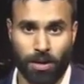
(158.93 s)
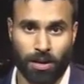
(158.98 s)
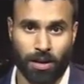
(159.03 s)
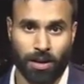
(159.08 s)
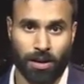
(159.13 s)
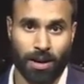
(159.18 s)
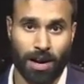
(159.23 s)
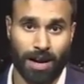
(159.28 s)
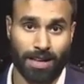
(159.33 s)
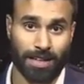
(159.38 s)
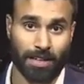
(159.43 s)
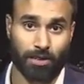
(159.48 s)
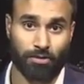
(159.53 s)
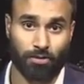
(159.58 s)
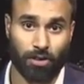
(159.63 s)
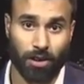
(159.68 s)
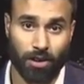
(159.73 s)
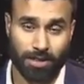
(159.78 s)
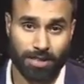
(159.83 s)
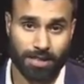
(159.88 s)
and
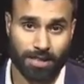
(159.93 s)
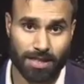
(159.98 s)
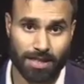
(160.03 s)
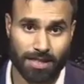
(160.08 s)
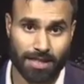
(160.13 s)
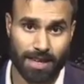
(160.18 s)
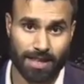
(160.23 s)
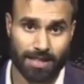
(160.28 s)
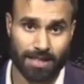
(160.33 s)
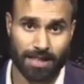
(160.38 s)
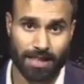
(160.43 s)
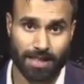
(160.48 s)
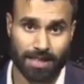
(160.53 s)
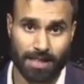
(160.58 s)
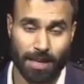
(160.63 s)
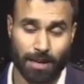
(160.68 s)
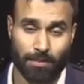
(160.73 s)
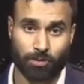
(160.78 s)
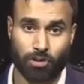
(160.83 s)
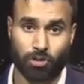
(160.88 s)
Iran sees it as an
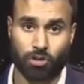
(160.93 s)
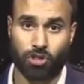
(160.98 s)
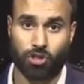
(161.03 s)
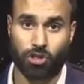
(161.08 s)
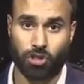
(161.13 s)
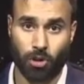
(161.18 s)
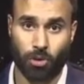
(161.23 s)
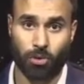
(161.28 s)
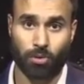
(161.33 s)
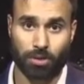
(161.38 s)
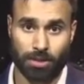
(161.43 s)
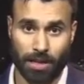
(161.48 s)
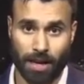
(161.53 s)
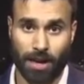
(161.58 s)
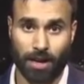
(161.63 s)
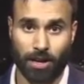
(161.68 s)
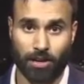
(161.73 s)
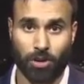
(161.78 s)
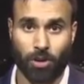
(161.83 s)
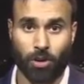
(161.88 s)
attempt to slow
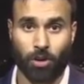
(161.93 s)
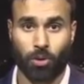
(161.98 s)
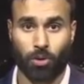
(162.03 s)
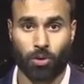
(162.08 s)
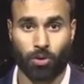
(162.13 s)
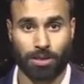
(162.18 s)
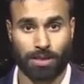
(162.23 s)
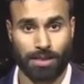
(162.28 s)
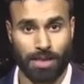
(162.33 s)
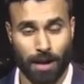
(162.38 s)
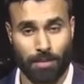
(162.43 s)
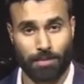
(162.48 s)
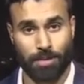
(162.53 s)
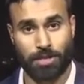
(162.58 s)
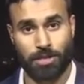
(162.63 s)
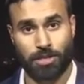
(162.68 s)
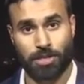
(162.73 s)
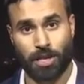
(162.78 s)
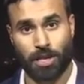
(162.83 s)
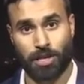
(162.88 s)
down or
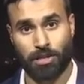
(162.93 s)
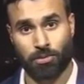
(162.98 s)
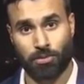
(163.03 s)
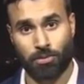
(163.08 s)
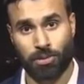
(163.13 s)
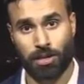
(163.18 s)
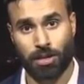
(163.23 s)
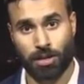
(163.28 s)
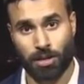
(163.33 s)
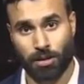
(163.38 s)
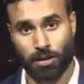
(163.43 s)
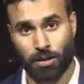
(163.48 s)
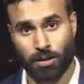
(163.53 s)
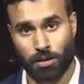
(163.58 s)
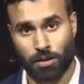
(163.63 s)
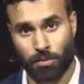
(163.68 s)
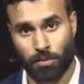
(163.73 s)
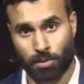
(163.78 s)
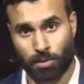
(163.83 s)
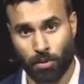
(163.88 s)
damage their nuclear
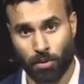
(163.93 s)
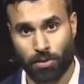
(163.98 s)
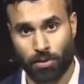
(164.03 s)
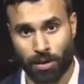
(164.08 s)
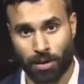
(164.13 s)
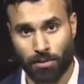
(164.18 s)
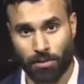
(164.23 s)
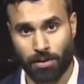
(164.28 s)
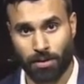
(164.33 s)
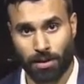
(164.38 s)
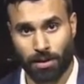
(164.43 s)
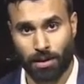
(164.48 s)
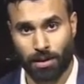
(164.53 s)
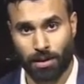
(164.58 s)
program.